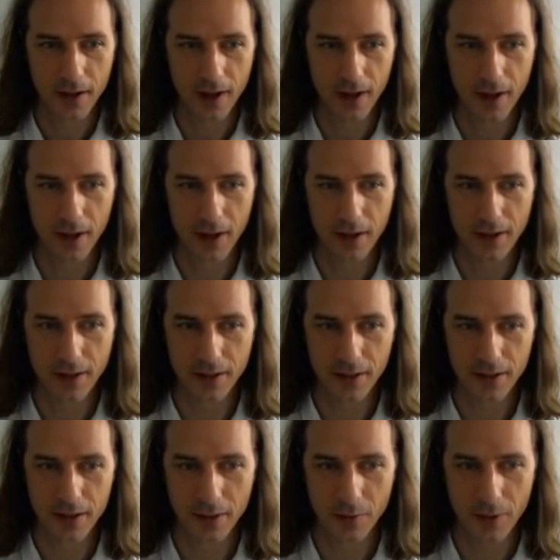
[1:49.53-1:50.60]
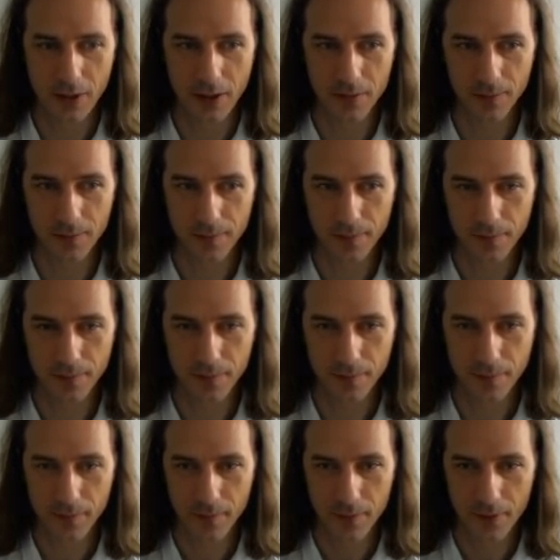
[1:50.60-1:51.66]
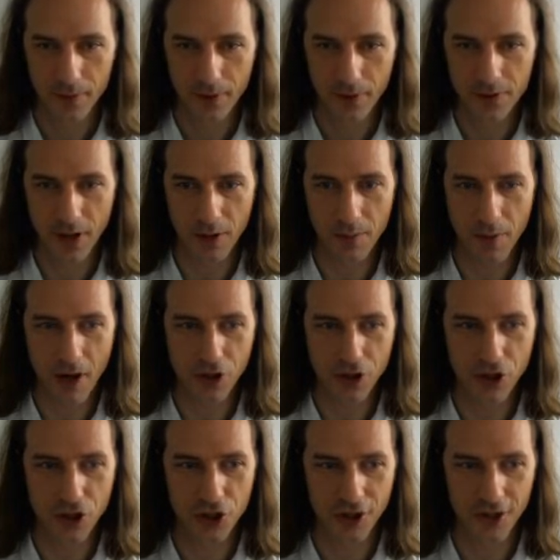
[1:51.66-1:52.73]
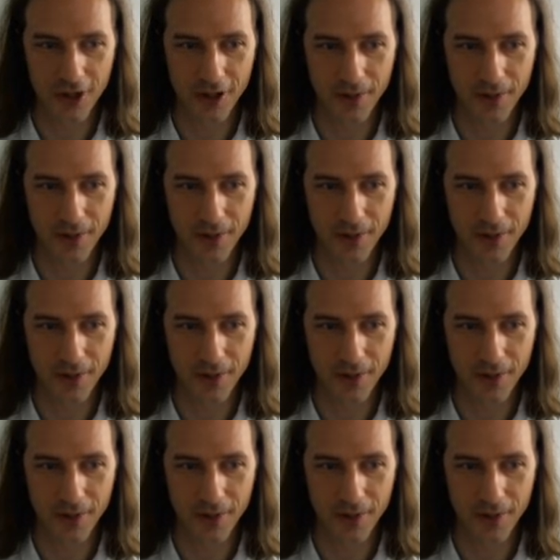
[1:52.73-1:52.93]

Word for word: And uh, well, there's not much